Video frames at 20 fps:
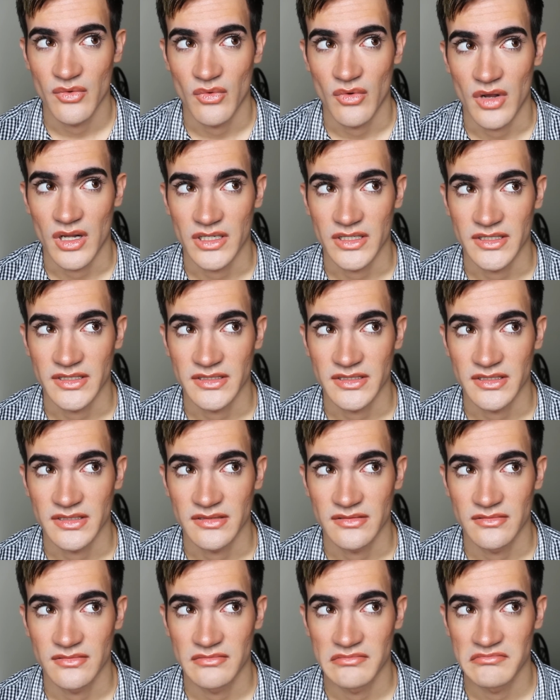wanting
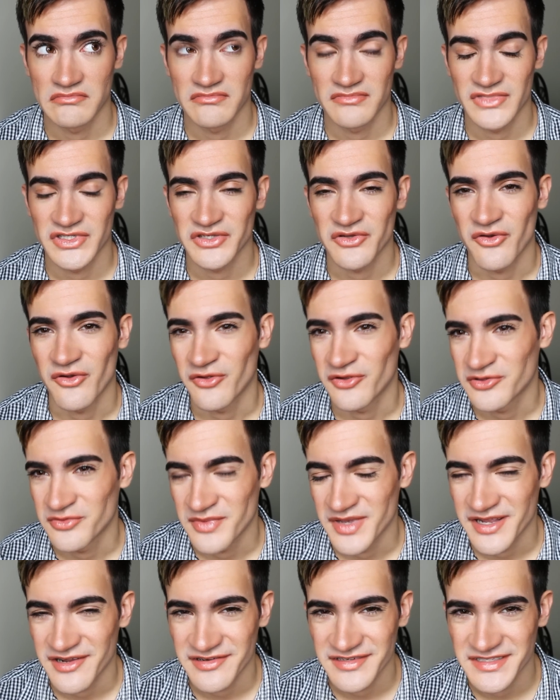to scold
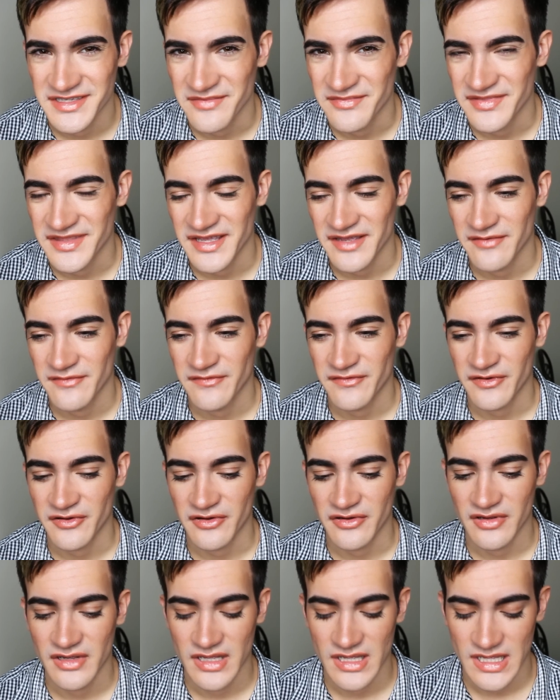me or something
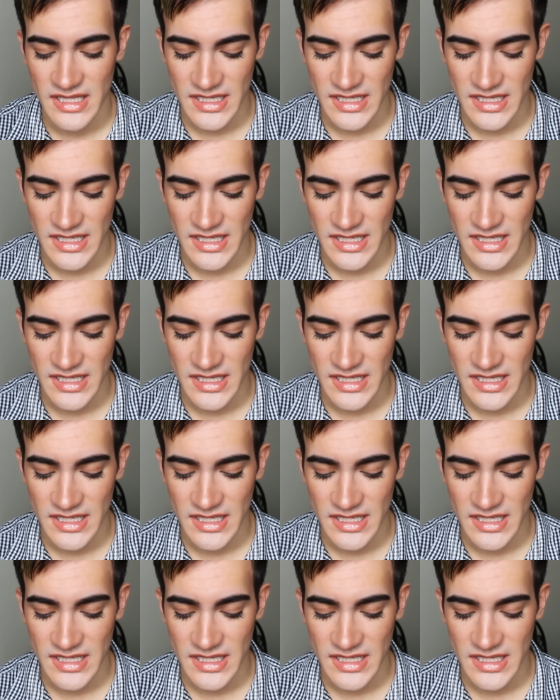for,